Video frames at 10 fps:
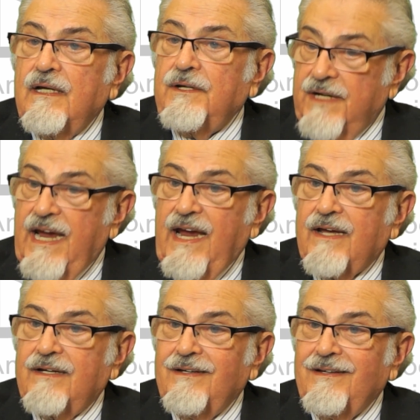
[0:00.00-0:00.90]
You
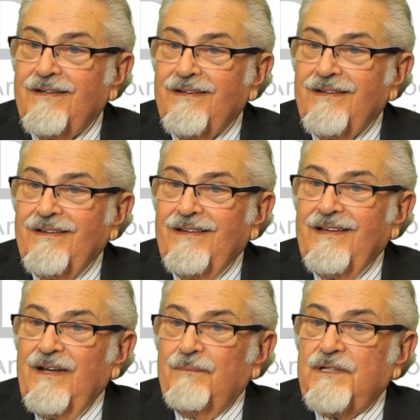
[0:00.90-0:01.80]
can,
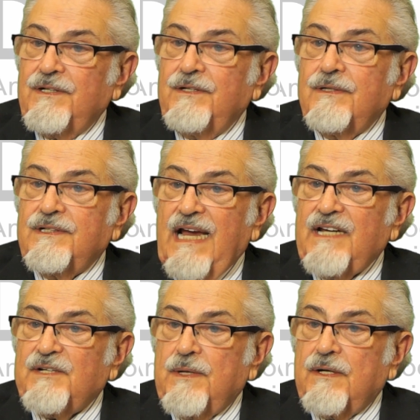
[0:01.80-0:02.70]
but you do a
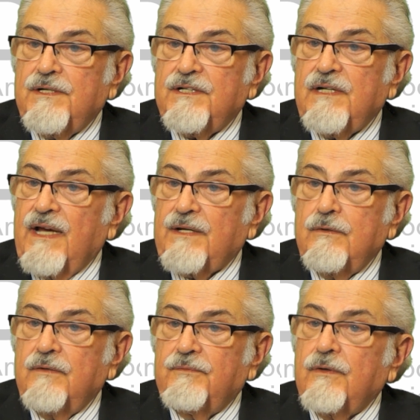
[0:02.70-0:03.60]
zinc smear just like
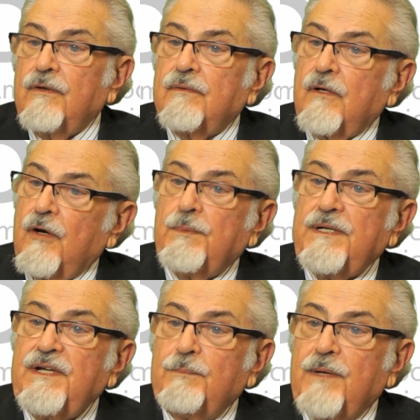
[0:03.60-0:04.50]
doing for
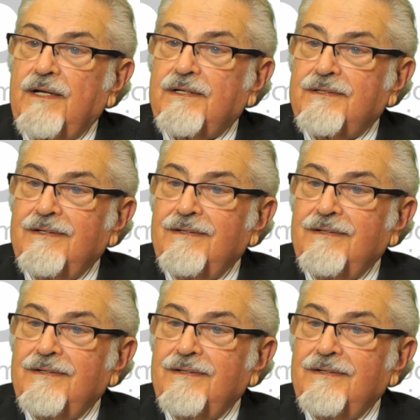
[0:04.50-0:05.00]
herpes simplex.